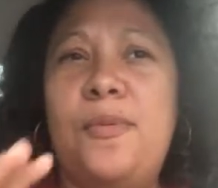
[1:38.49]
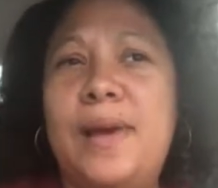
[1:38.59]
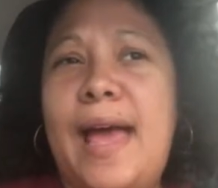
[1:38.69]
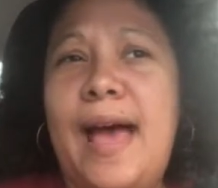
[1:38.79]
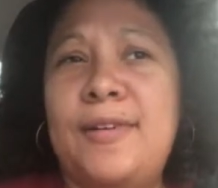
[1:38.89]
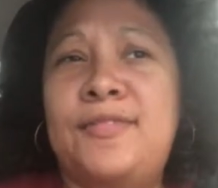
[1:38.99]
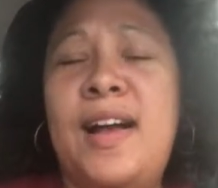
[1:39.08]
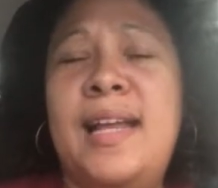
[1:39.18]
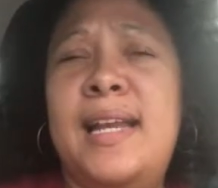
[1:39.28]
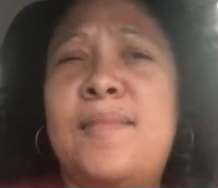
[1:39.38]
We have
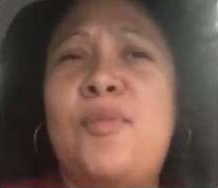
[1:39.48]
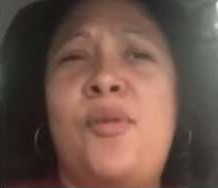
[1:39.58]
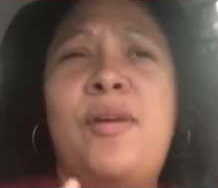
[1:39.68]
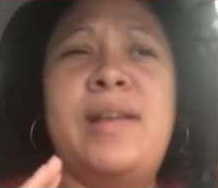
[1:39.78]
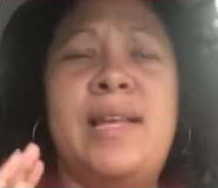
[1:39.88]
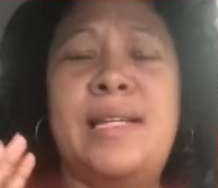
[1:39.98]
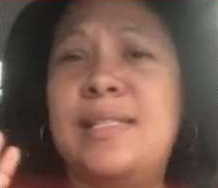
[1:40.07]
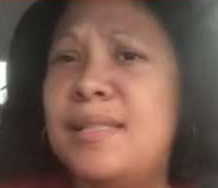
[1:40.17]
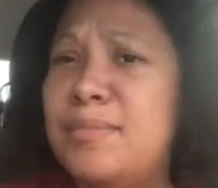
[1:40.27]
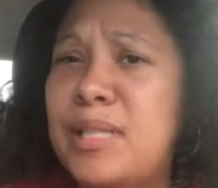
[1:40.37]
fun in the morning.
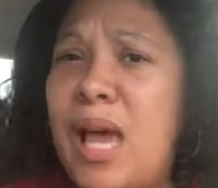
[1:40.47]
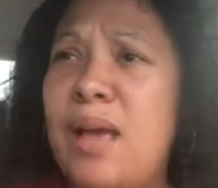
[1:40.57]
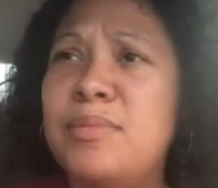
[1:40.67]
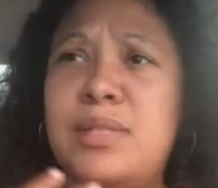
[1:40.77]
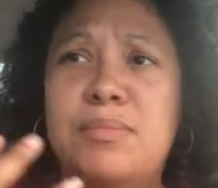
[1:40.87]
Sometimes